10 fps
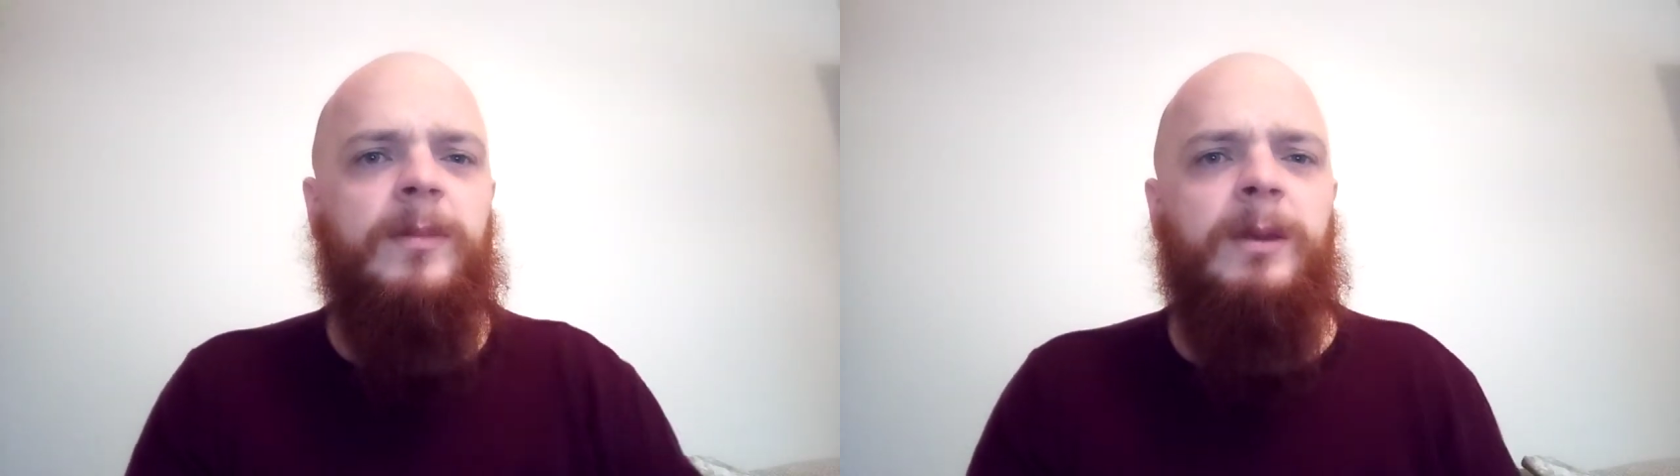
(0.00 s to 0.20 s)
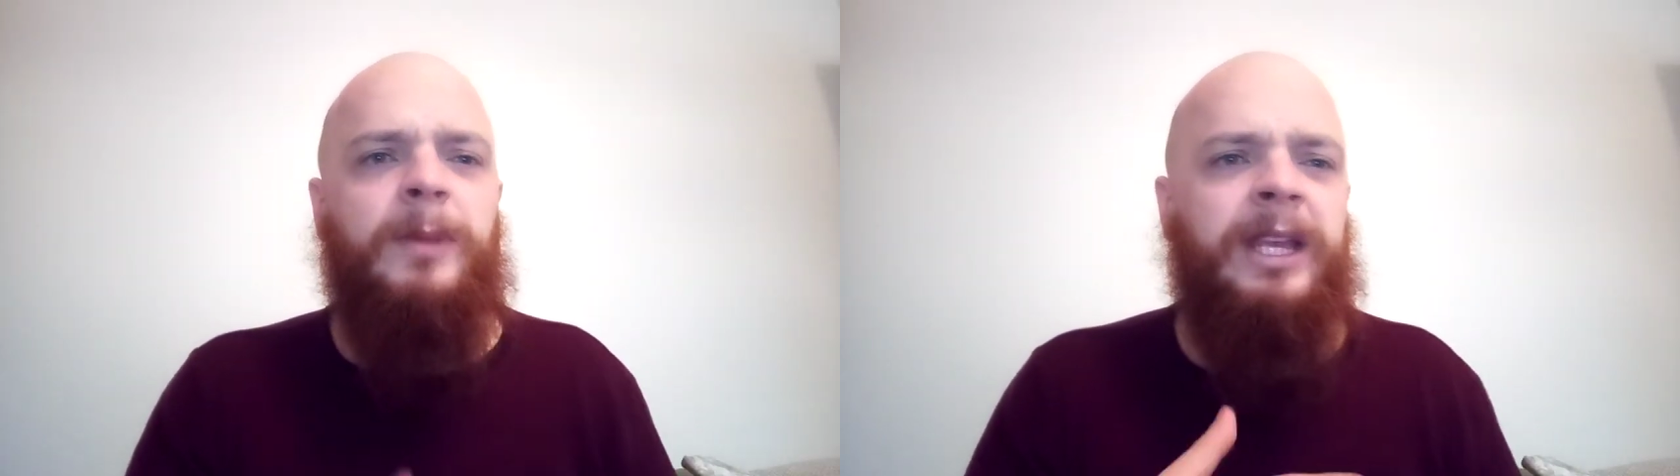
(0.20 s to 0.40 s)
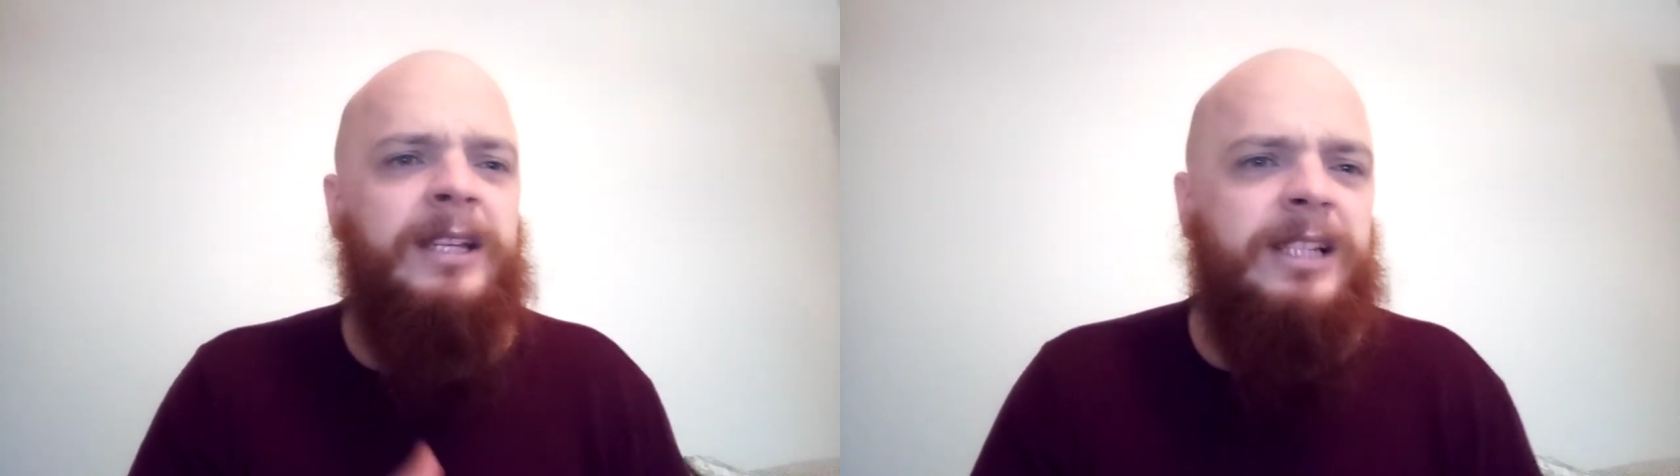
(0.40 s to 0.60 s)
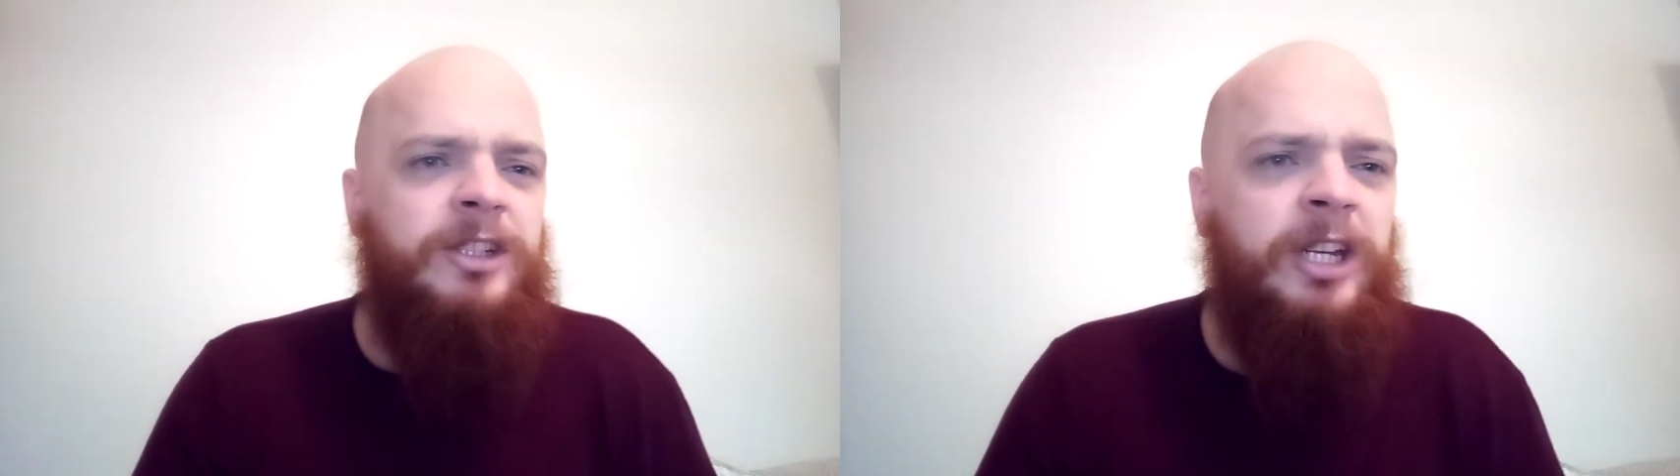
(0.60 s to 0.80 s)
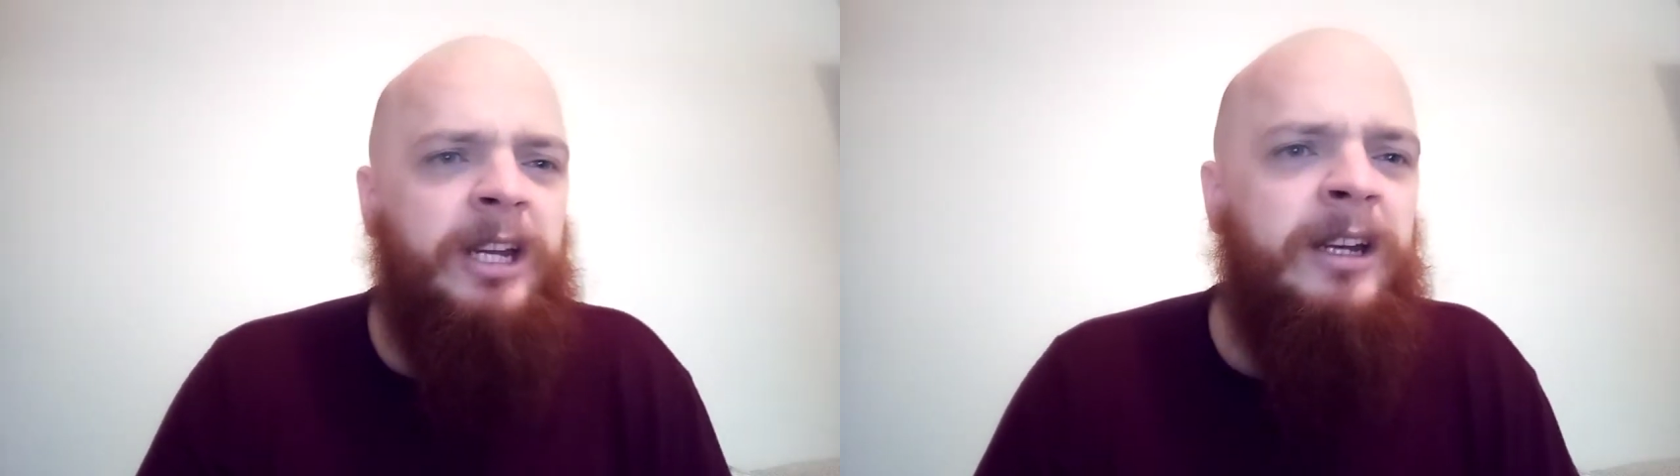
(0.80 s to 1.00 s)
Bay has a
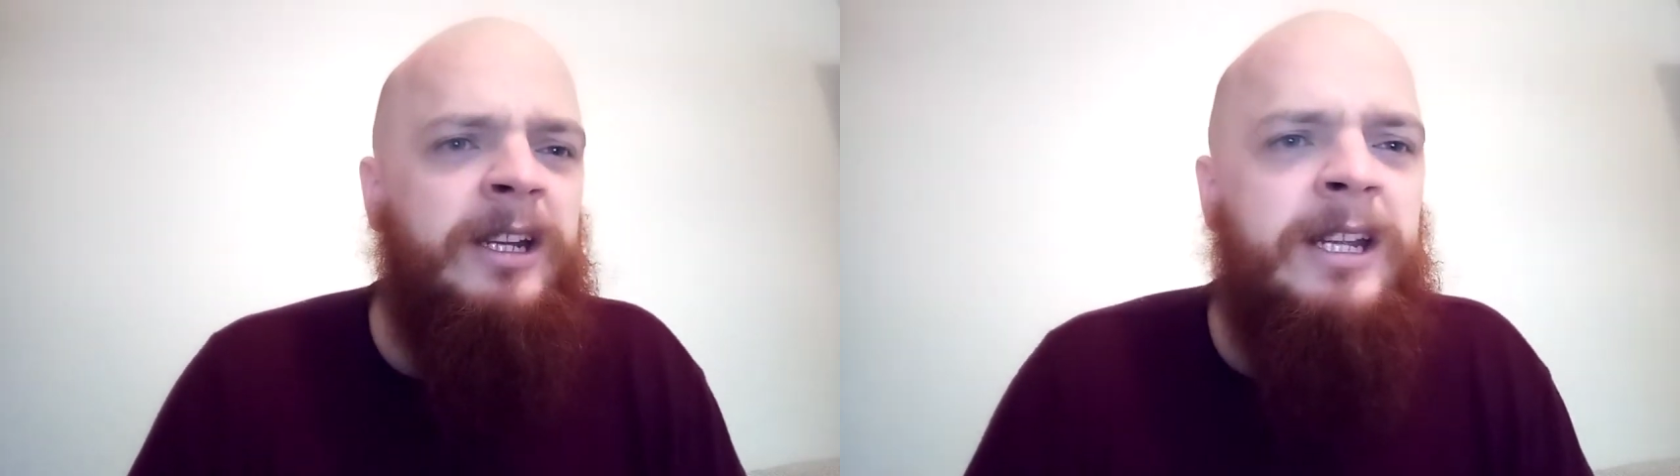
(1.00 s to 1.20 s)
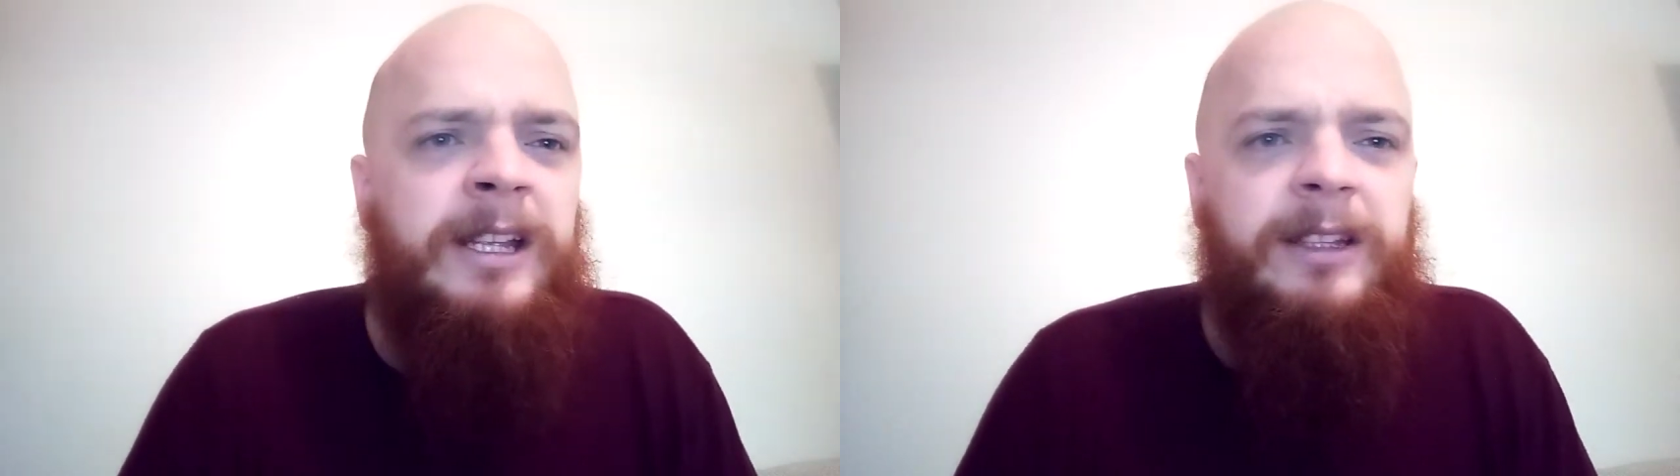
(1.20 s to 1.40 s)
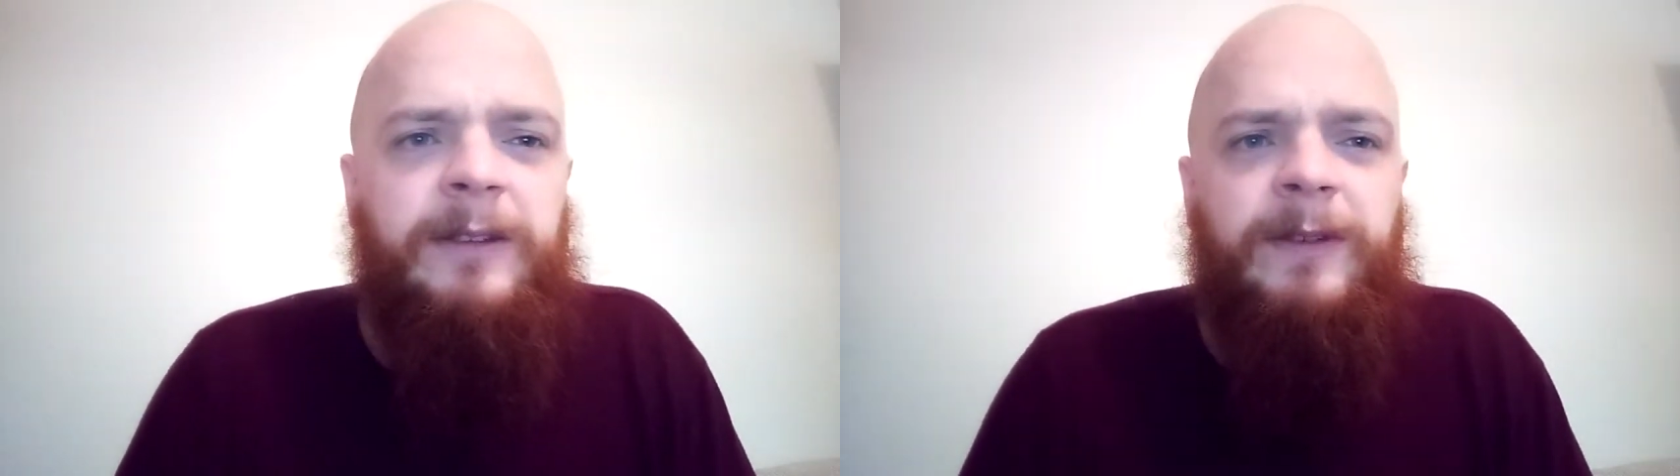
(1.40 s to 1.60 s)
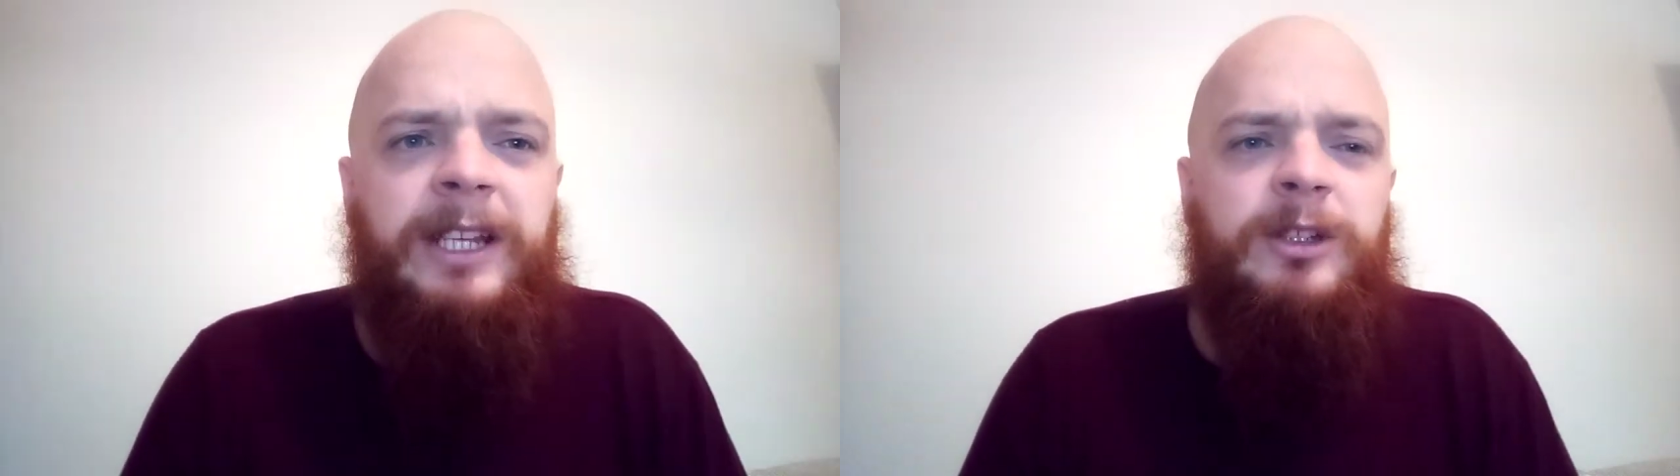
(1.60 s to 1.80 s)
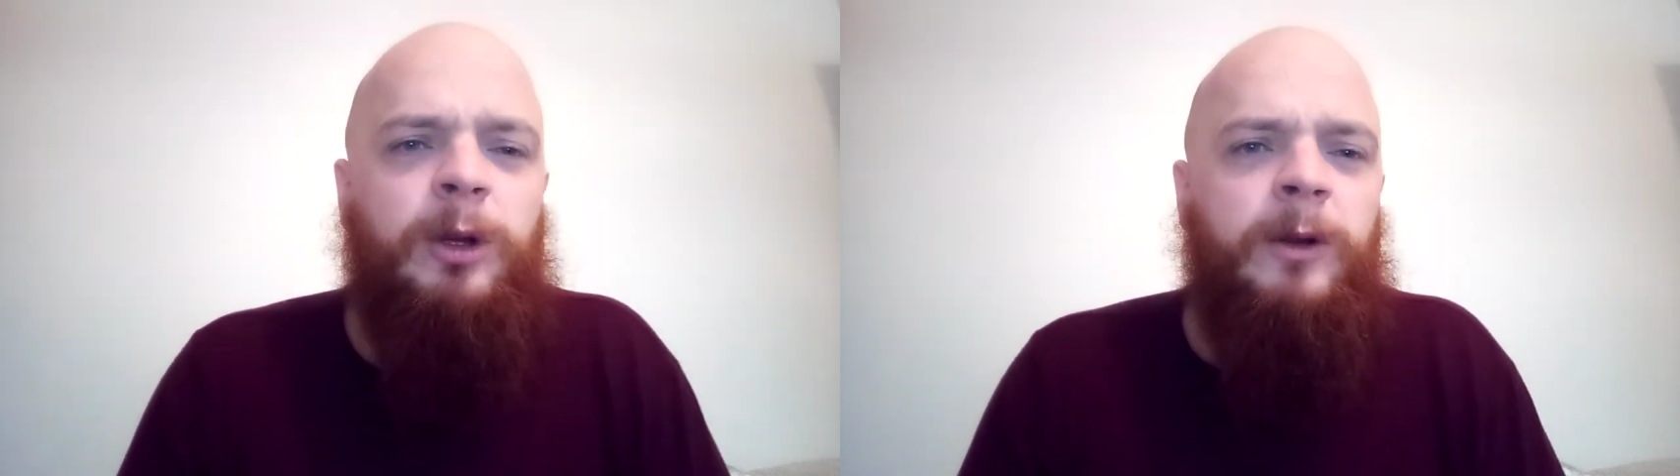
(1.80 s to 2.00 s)
chair. They
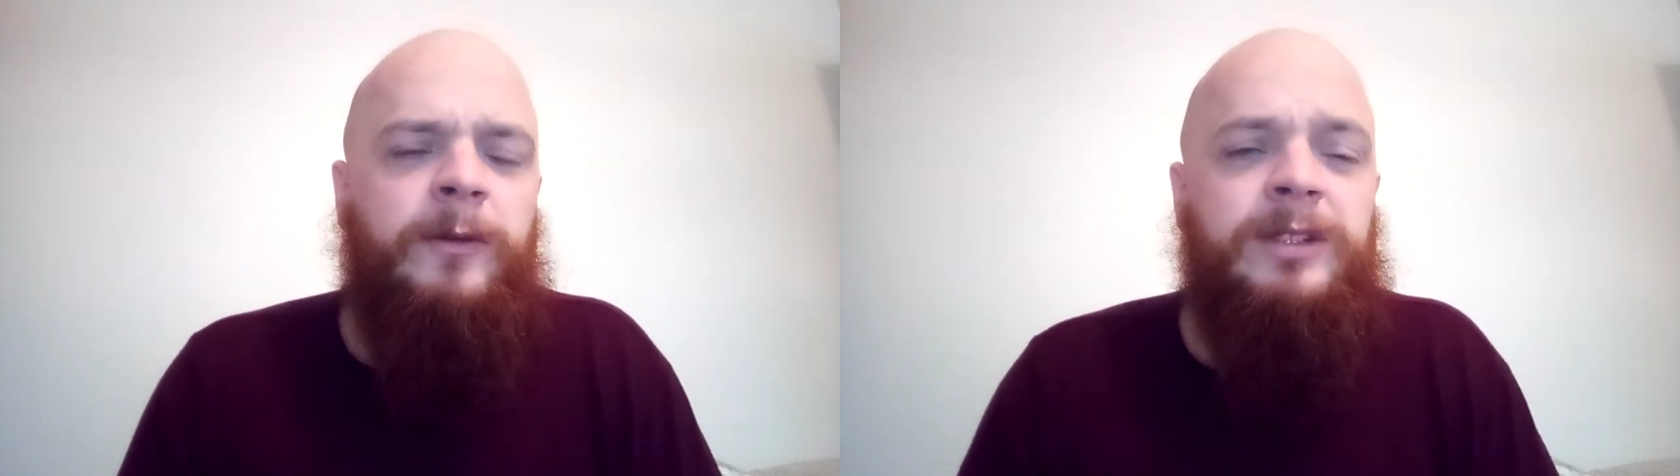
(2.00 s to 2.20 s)
face off.